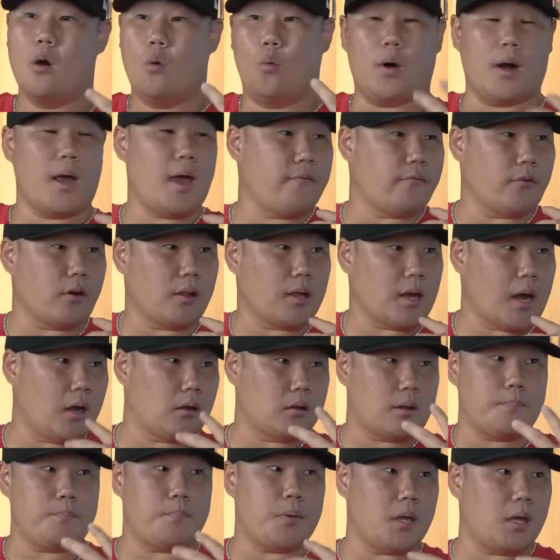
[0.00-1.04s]
Whatever. I'll
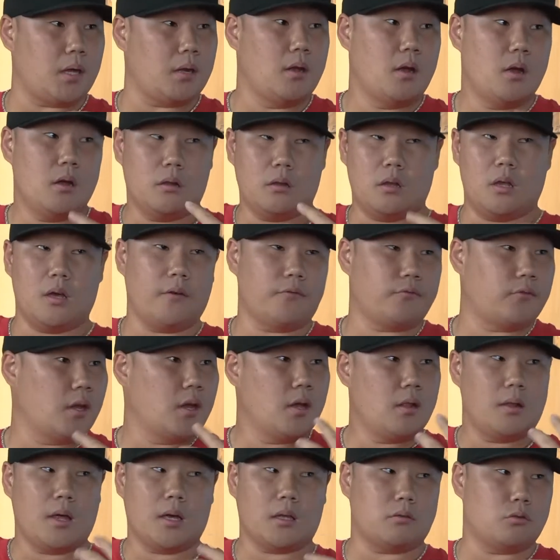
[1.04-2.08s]
compete, lift,
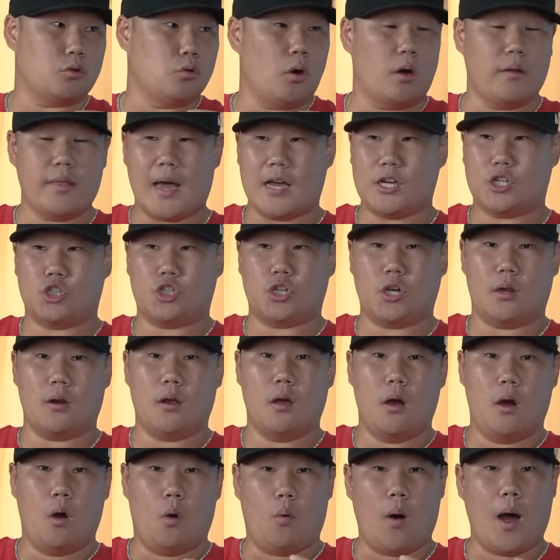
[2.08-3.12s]
do all that
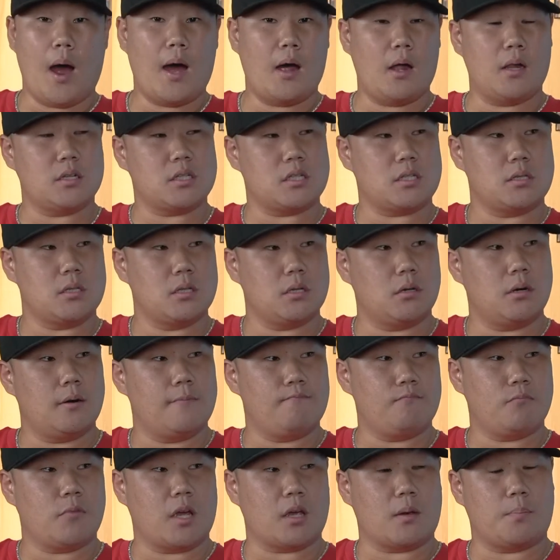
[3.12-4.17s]
shit while
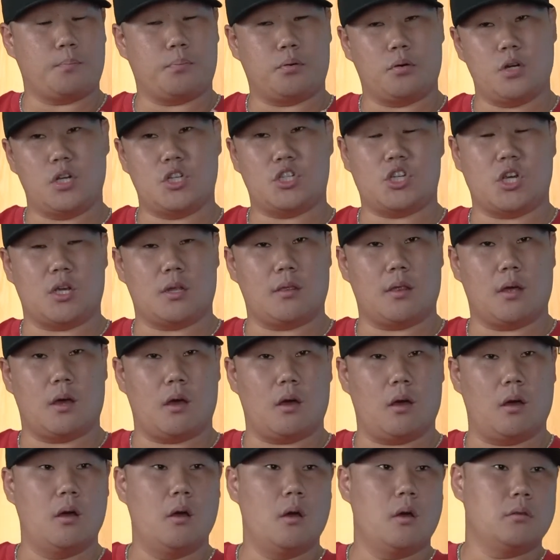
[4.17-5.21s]
still preaching
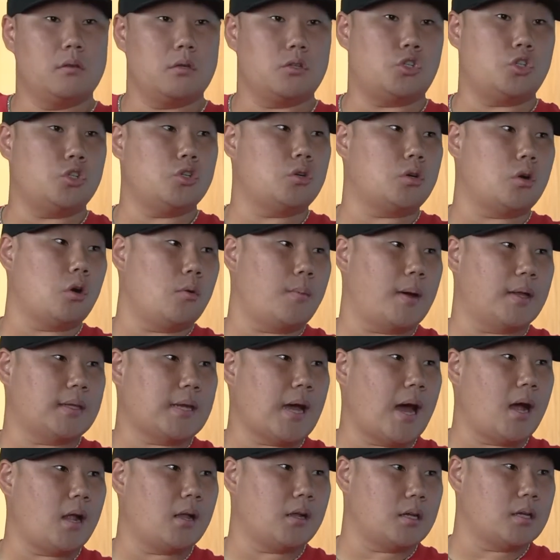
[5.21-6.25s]
the Juco
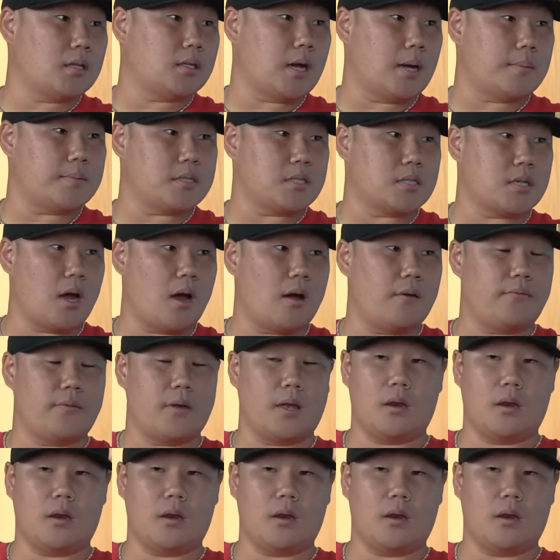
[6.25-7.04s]
mentality type stuff.